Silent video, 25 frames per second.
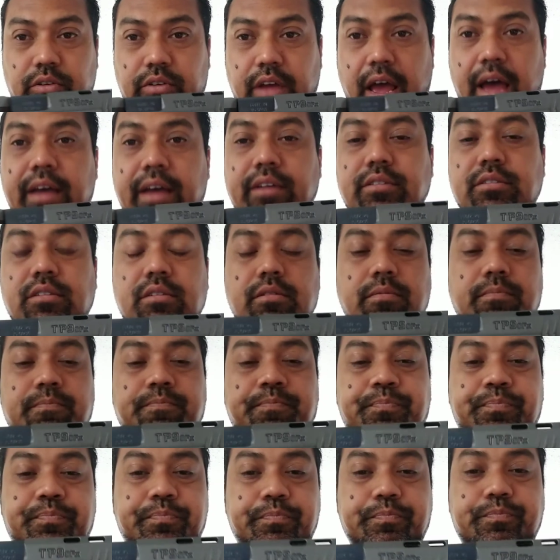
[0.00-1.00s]
guys,
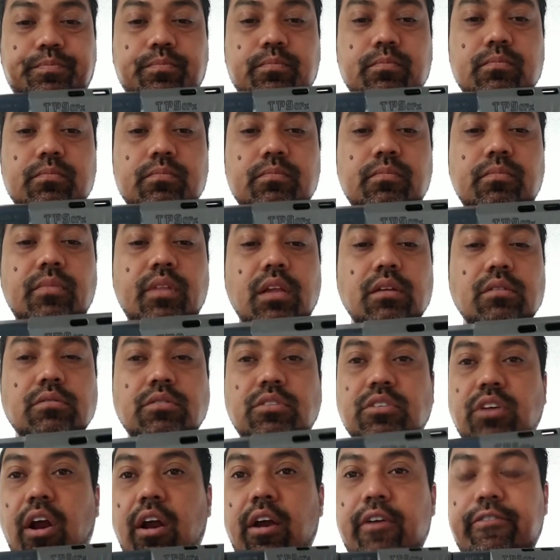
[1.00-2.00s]

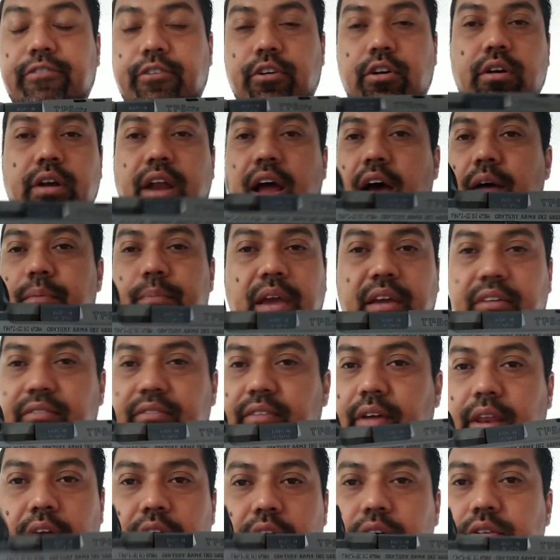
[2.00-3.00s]
sorry for not making
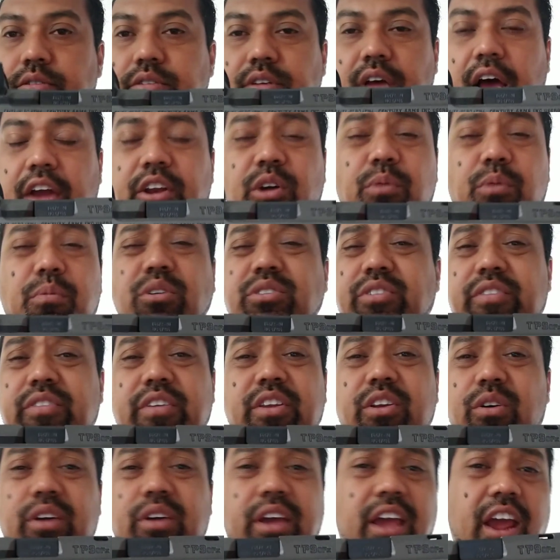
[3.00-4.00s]
videos. I know most of you
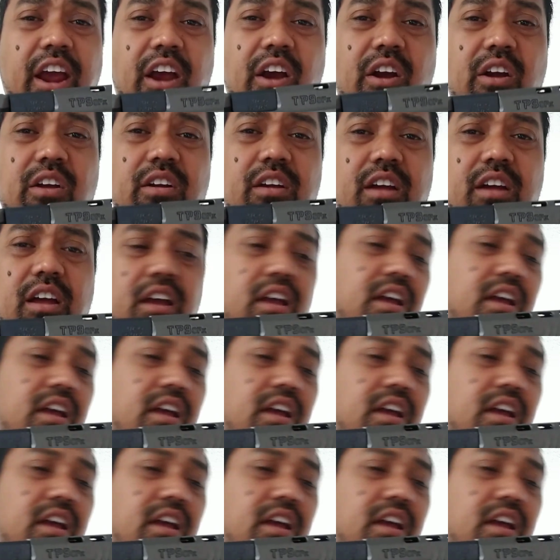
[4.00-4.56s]
don't care.